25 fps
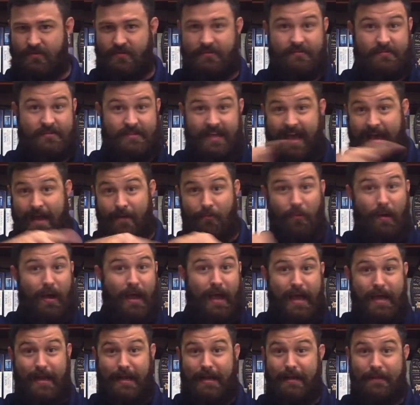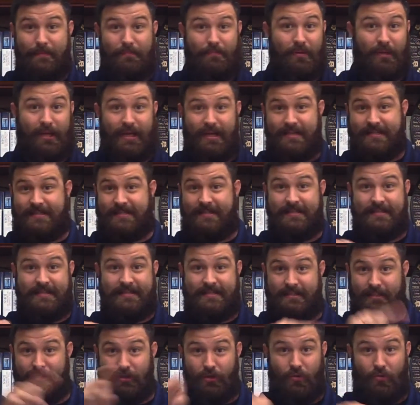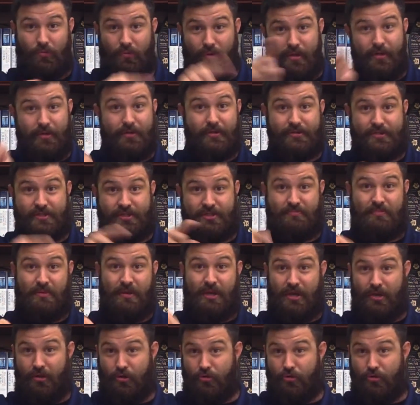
sidewindy places and little wheels that spin.